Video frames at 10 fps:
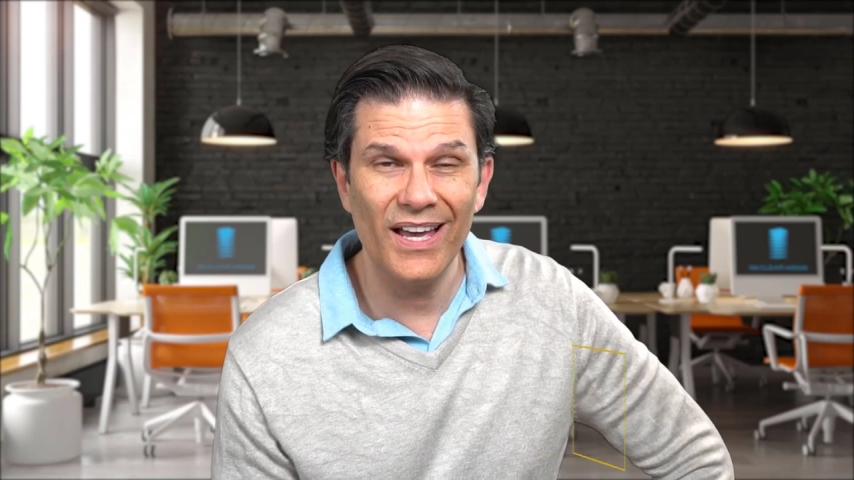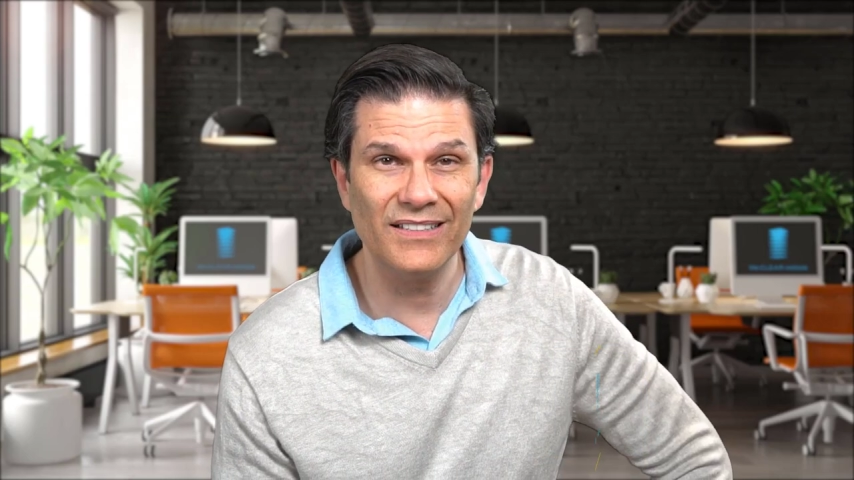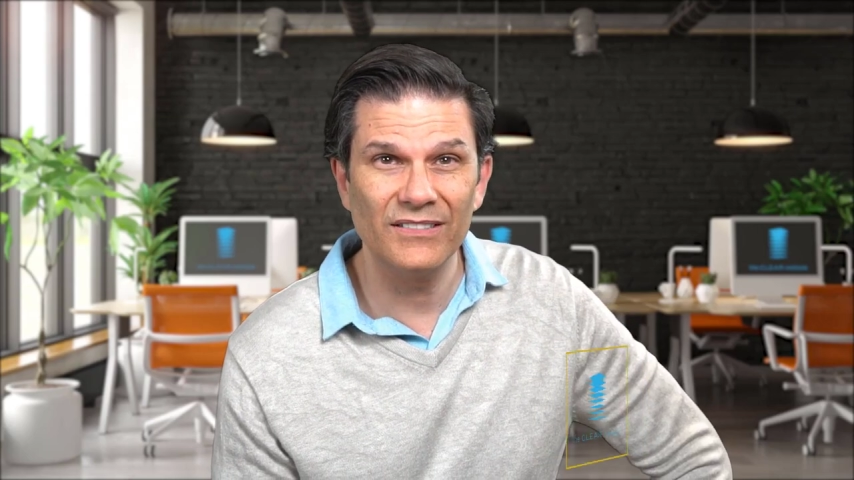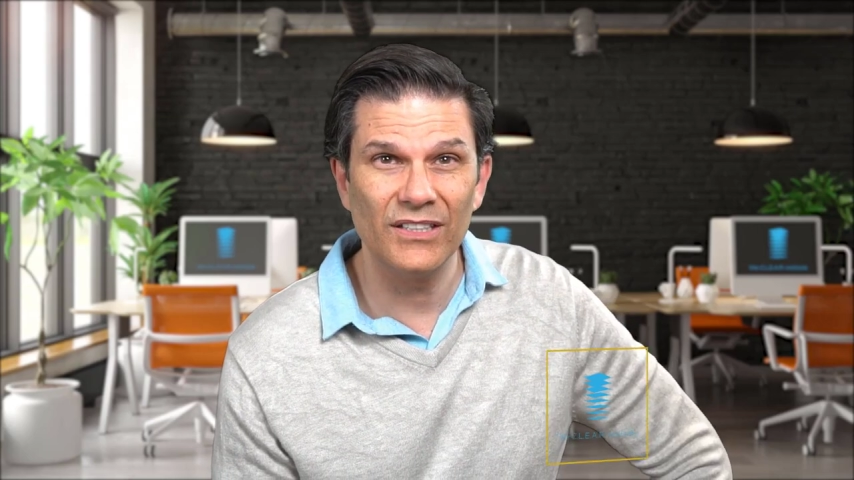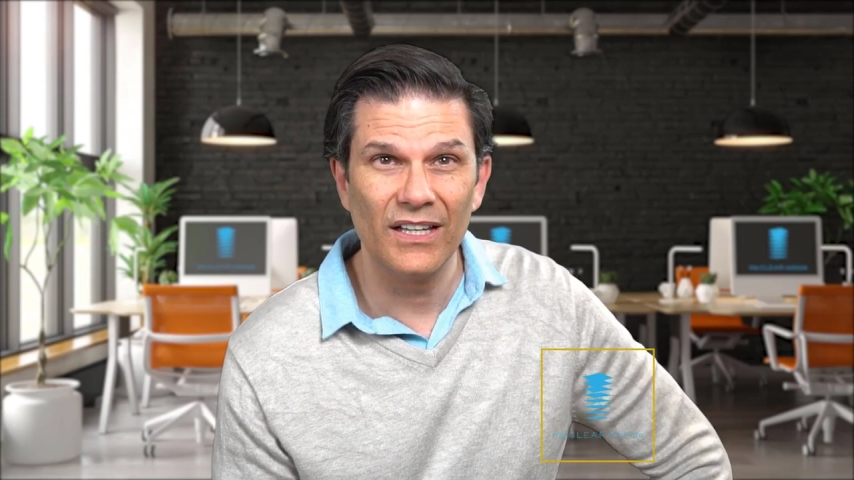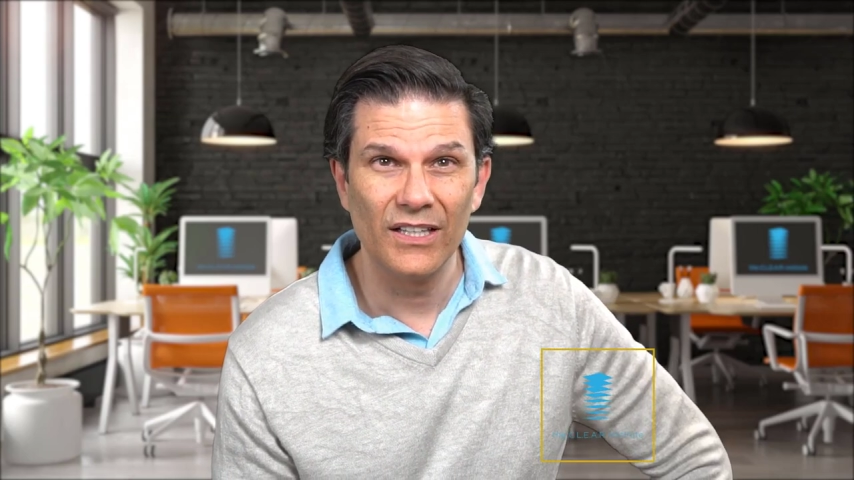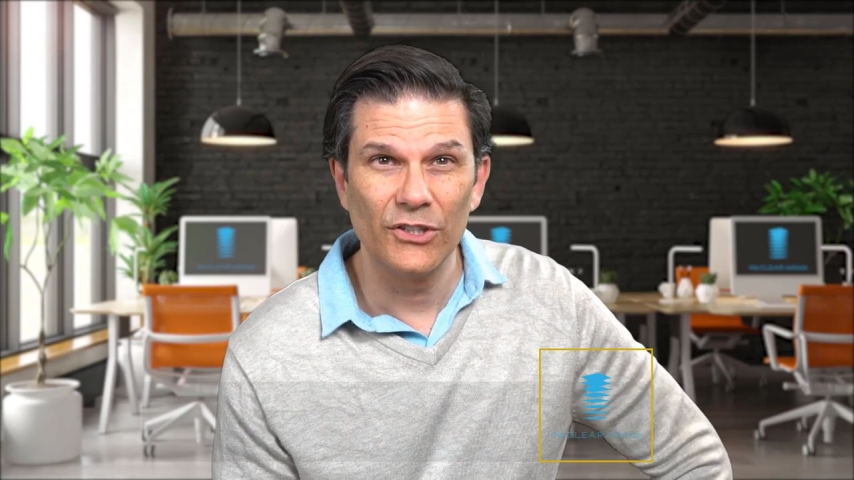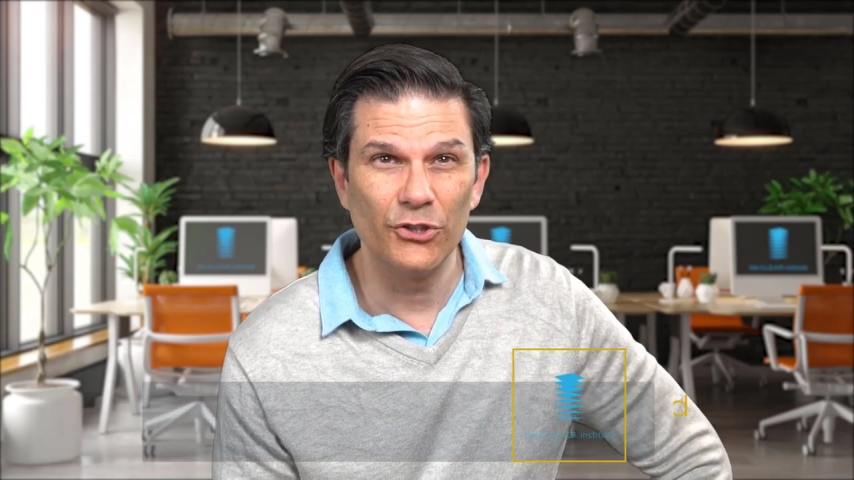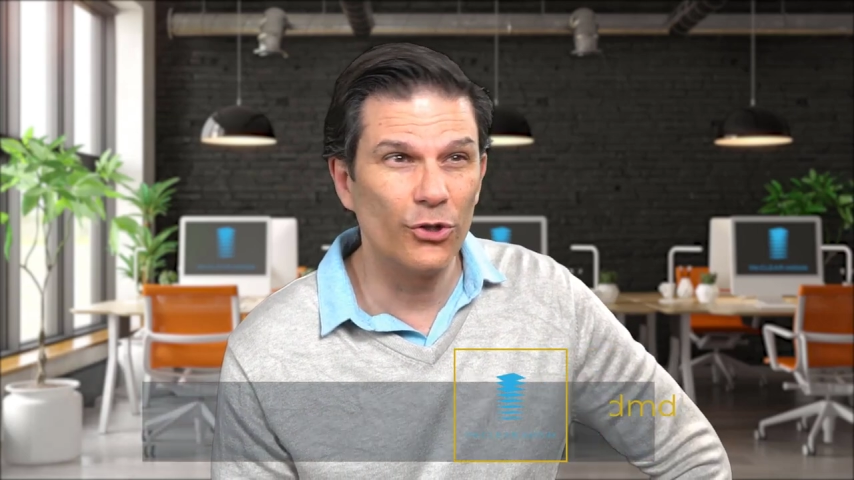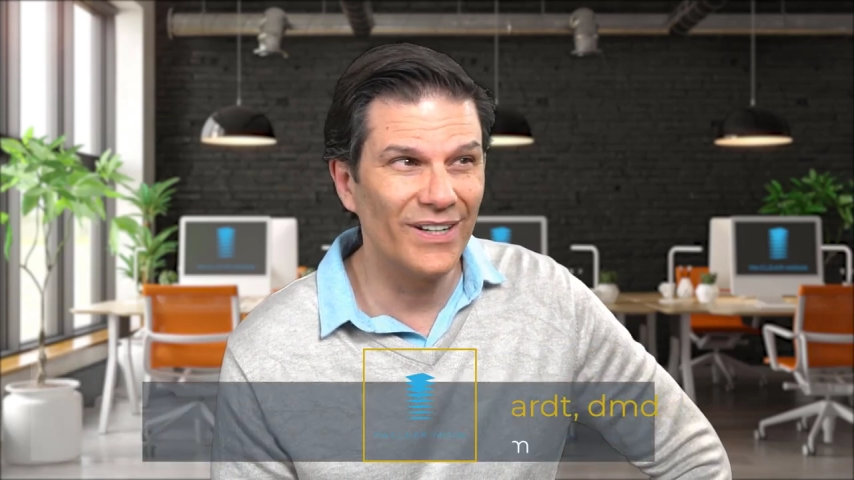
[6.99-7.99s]
and
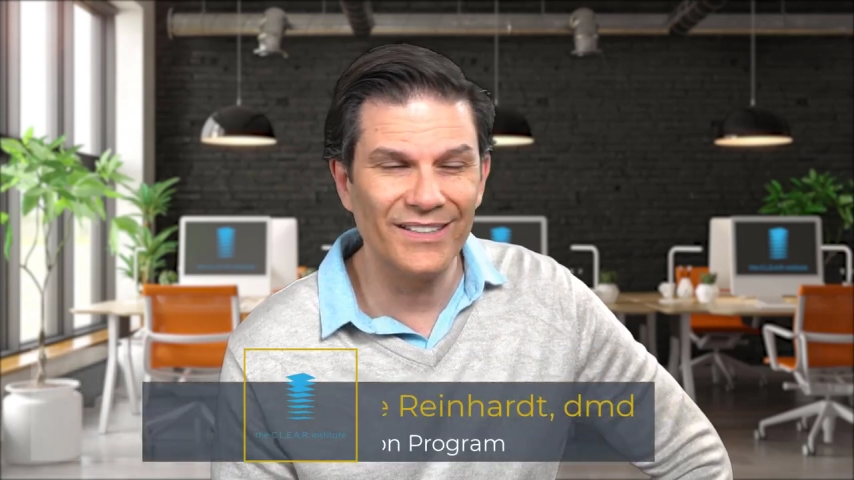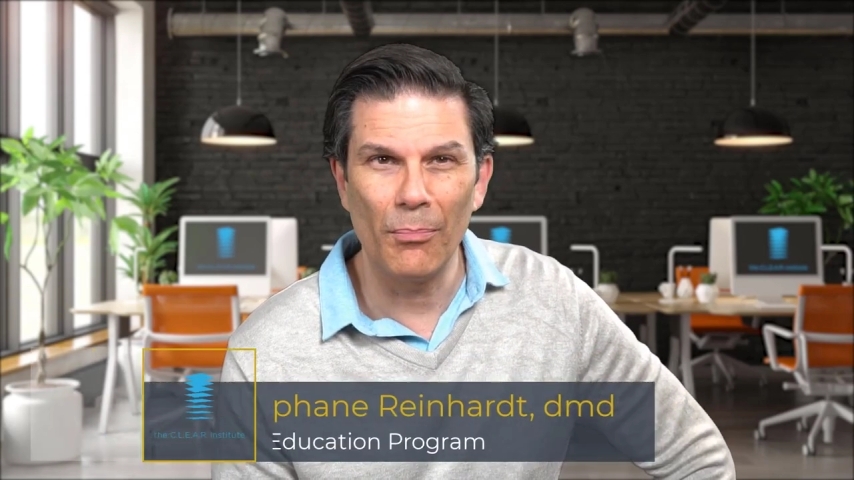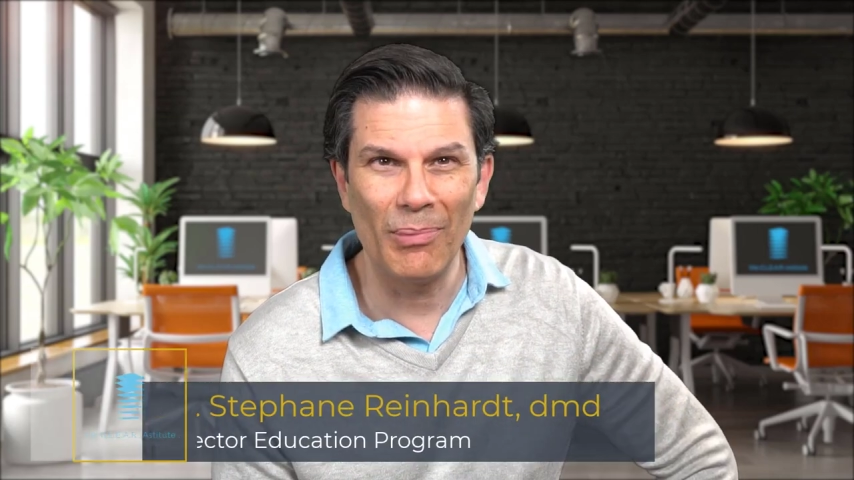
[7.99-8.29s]
you're in the